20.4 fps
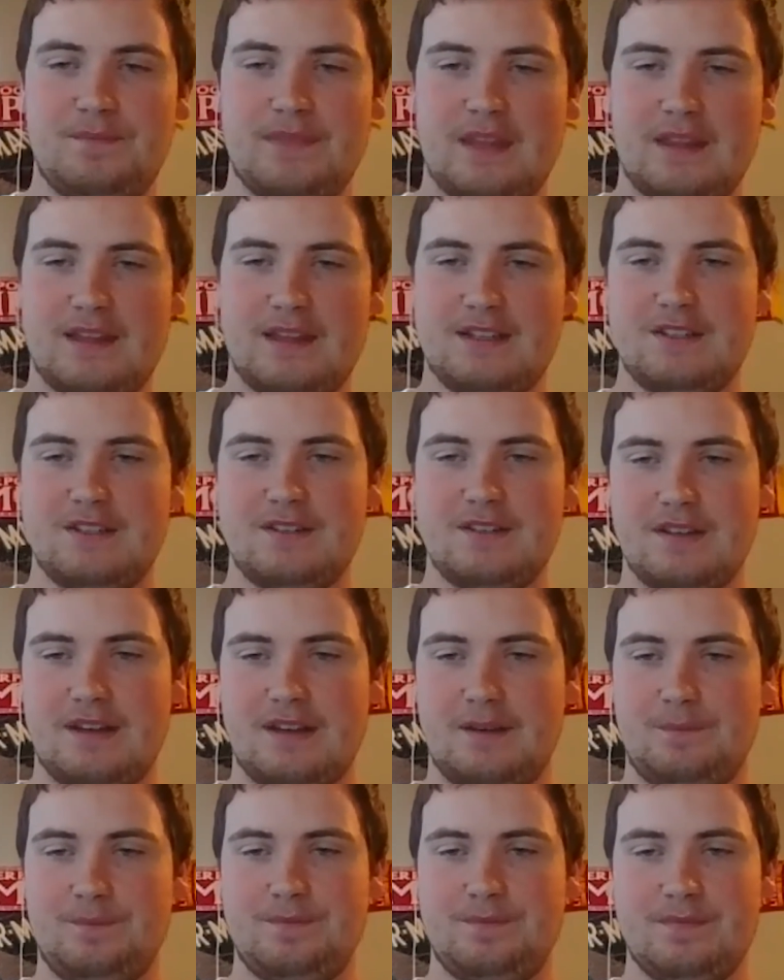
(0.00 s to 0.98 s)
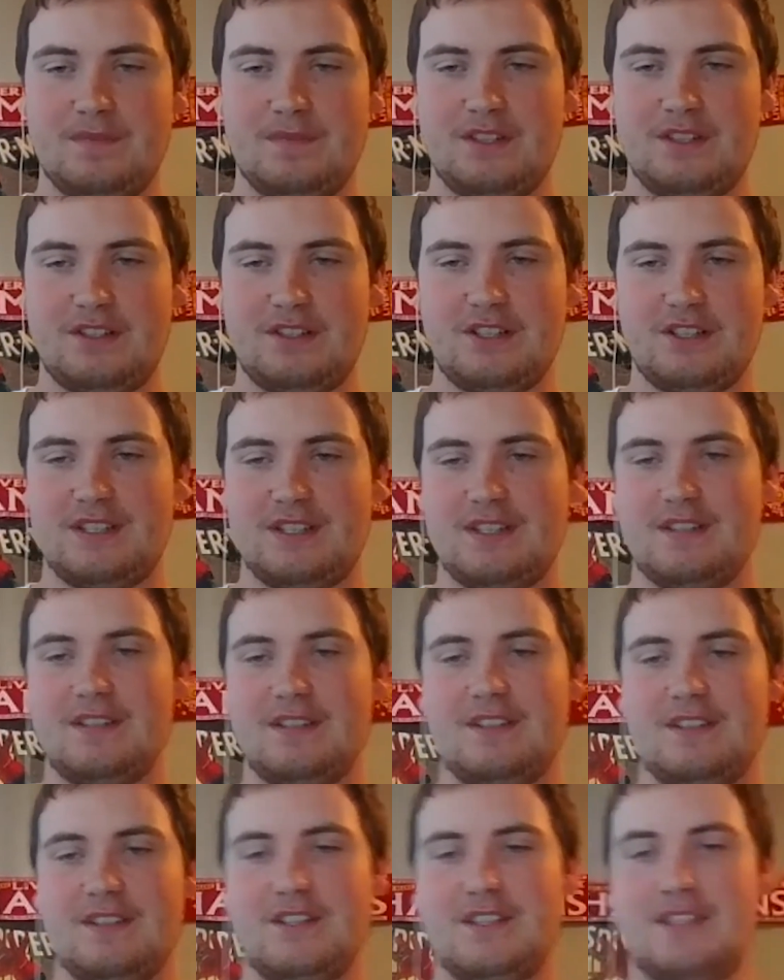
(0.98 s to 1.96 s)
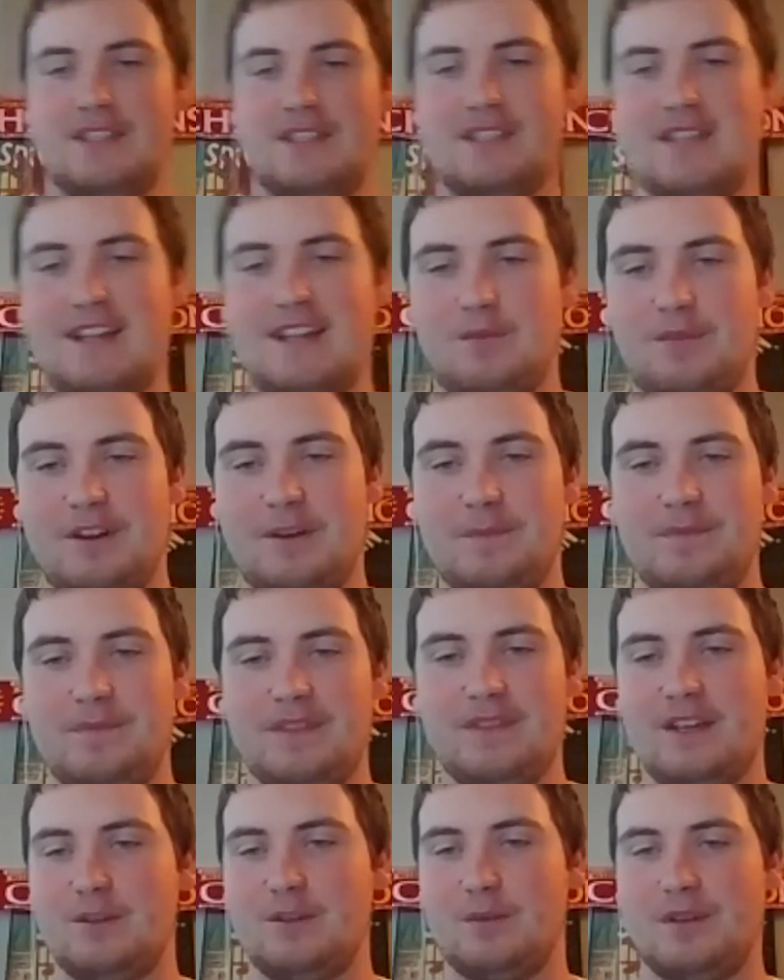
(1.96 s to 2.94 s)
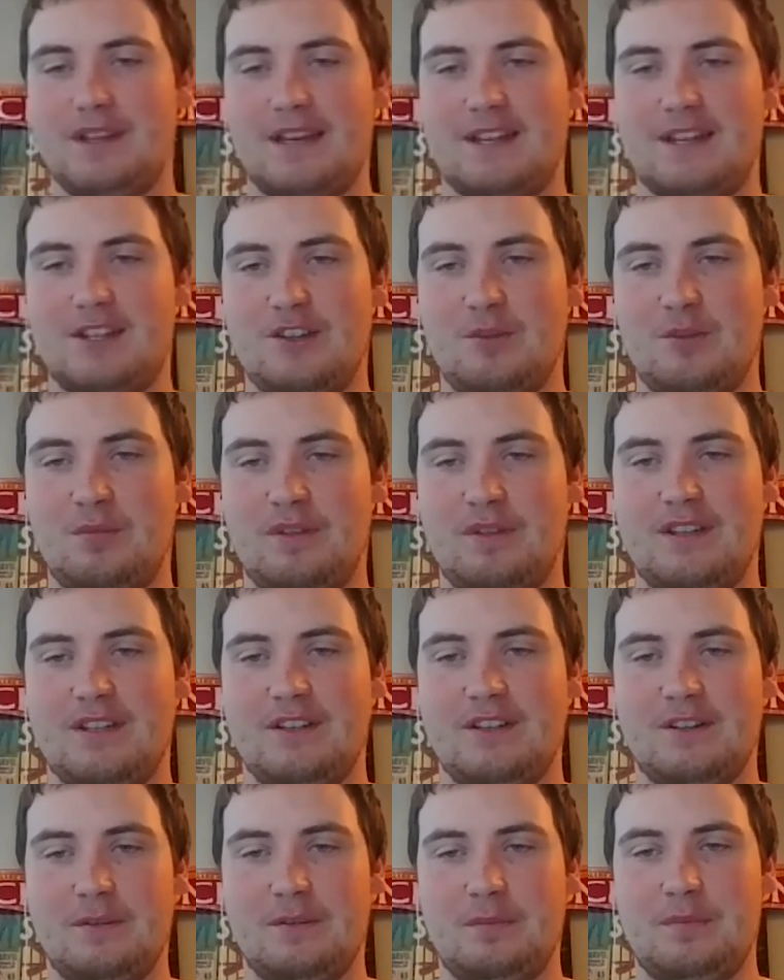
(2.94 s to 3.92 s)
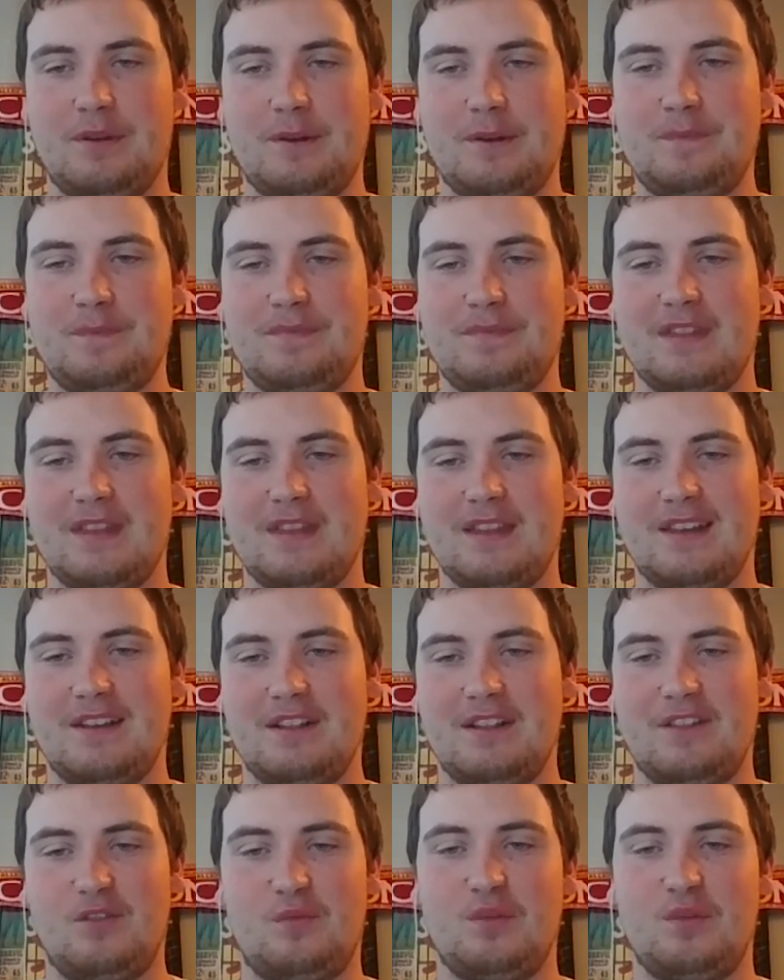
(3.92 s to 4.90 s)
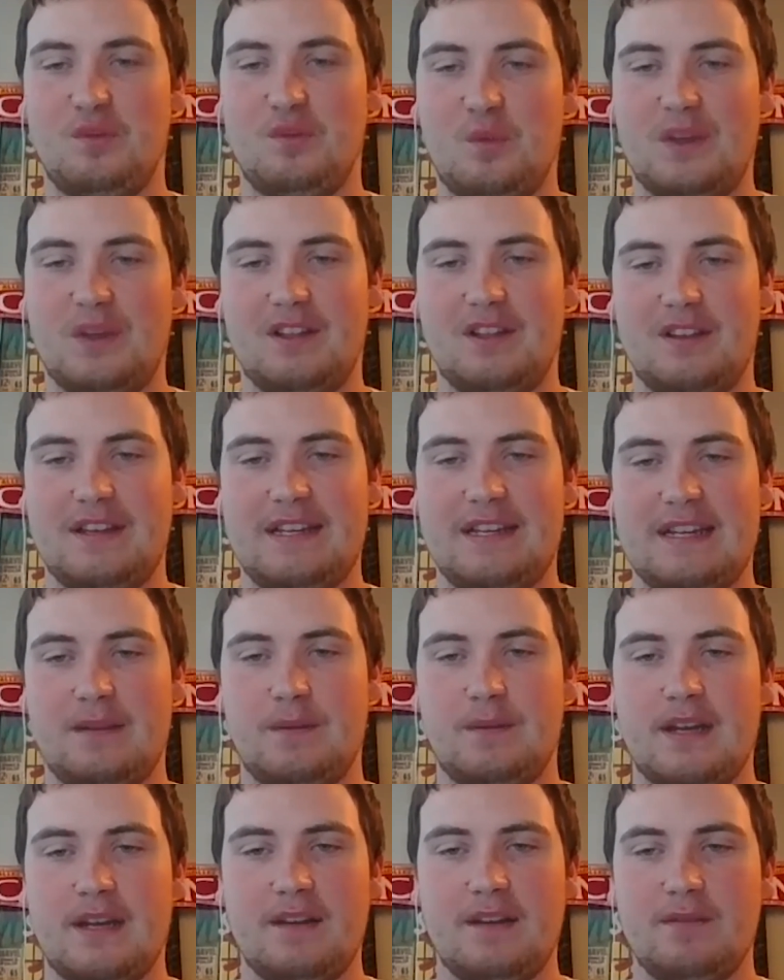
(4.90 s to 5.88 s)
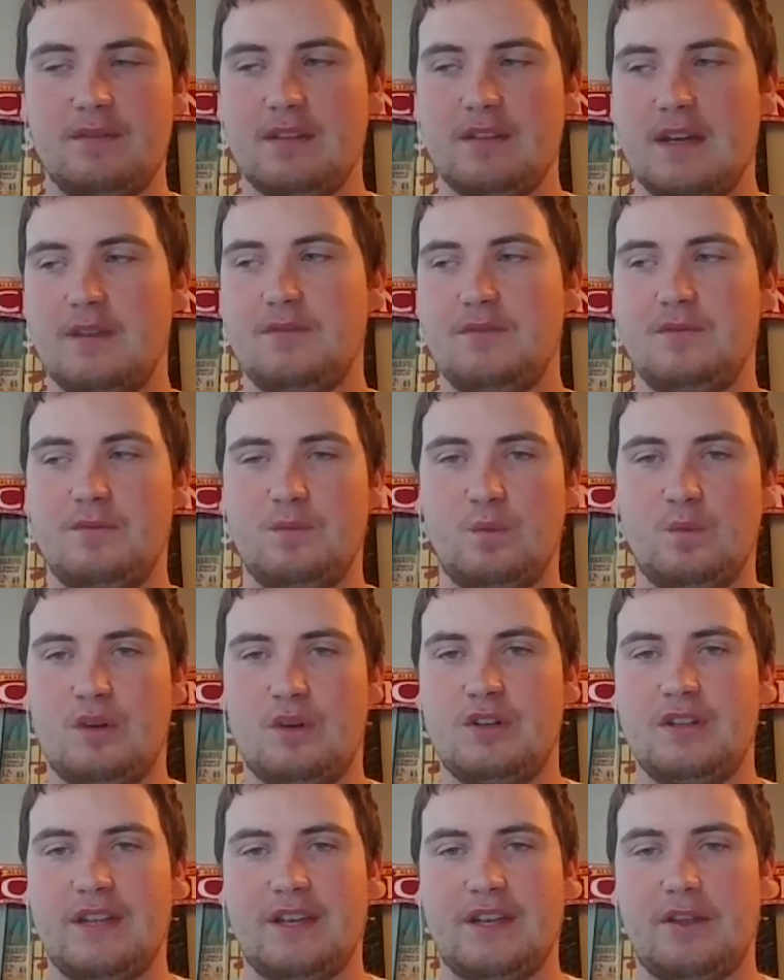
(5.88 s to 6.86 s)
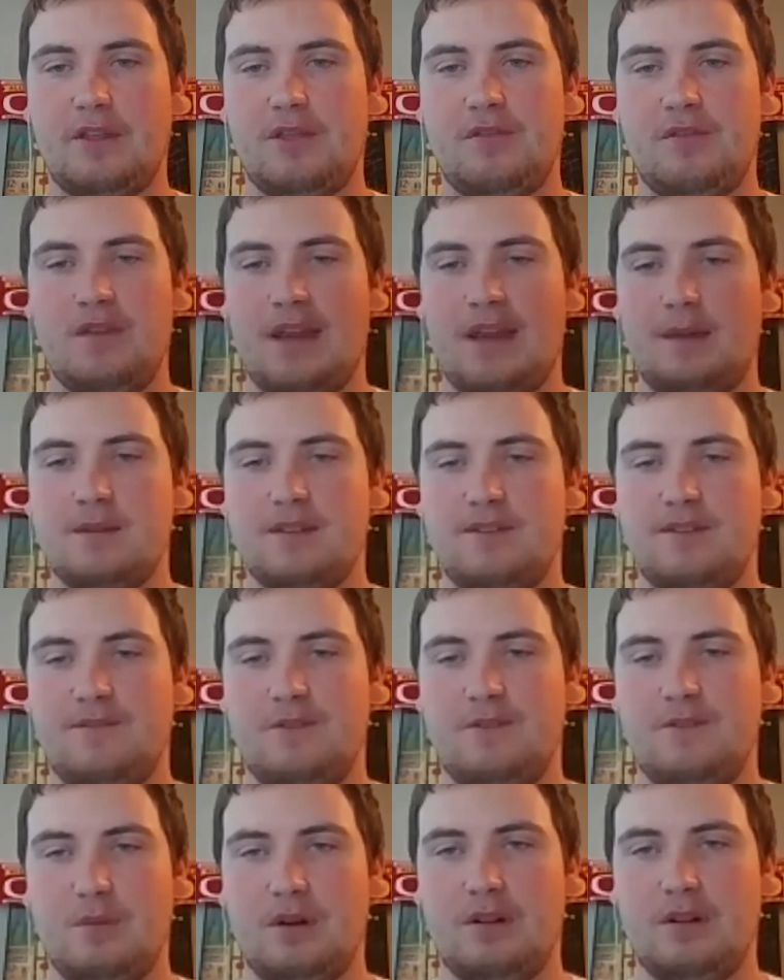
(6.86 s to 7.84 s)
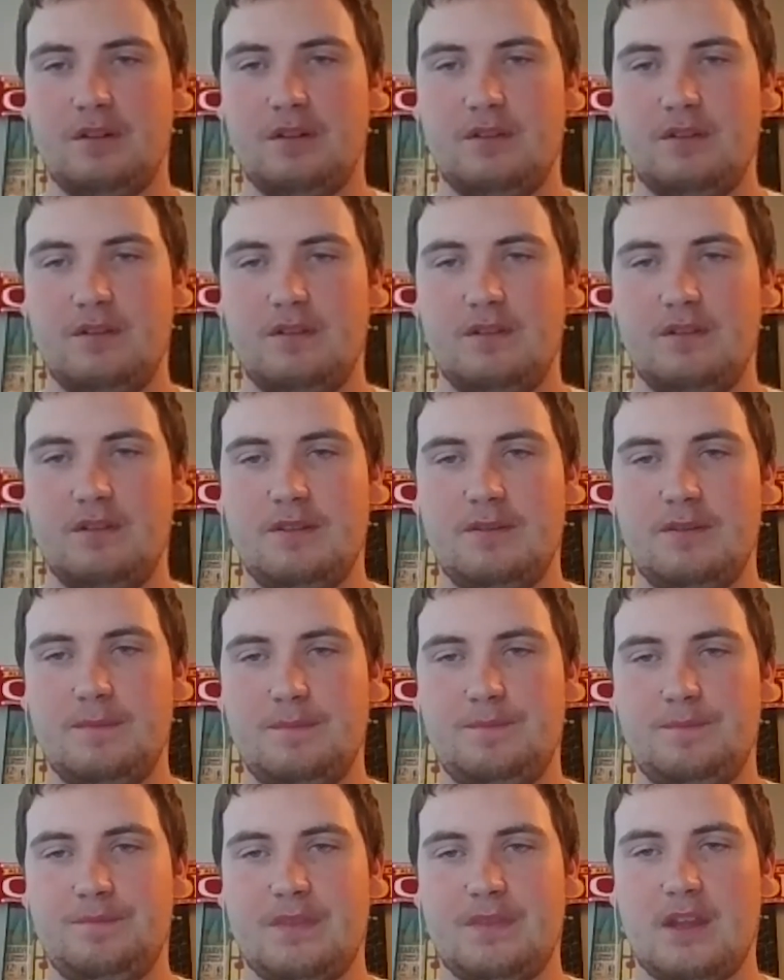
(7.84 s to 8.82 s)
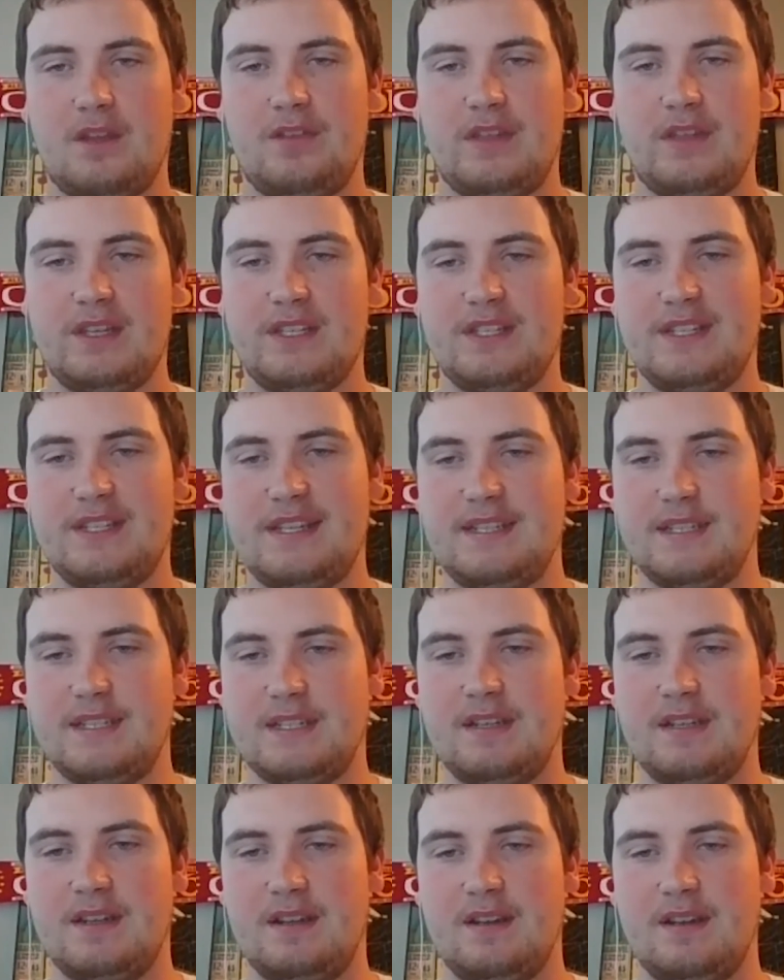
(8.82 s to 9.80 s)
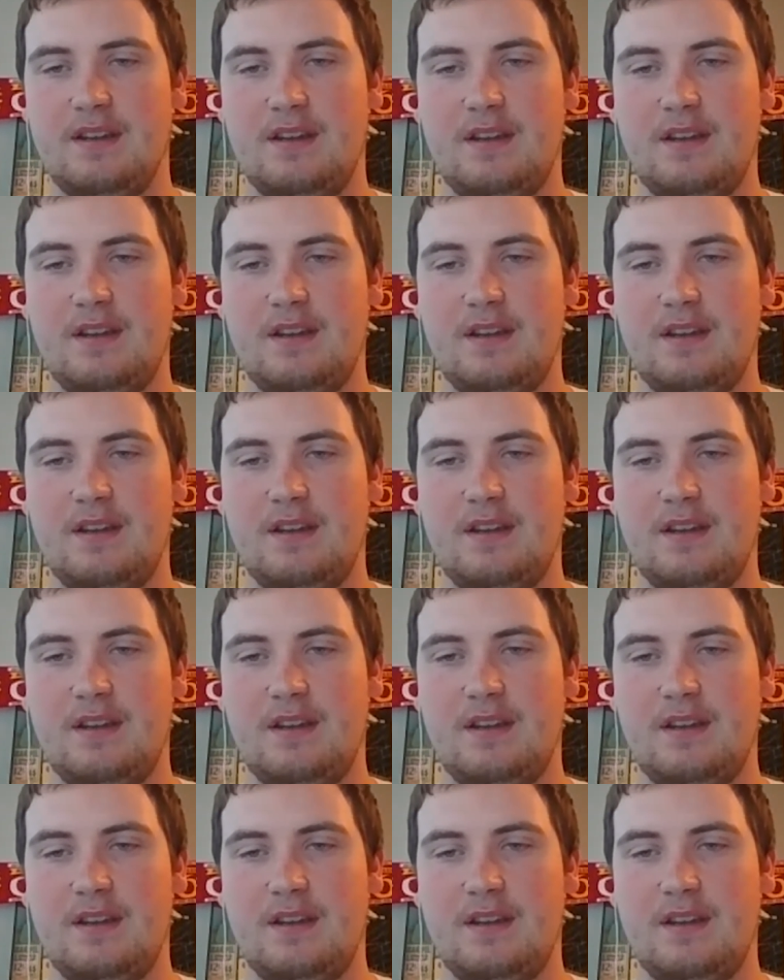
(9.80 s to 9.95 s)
and that's just to celebrate. I don't want to get too political, but Liverpool have won the league, and I'm like, I've watched like 3 games of football this season.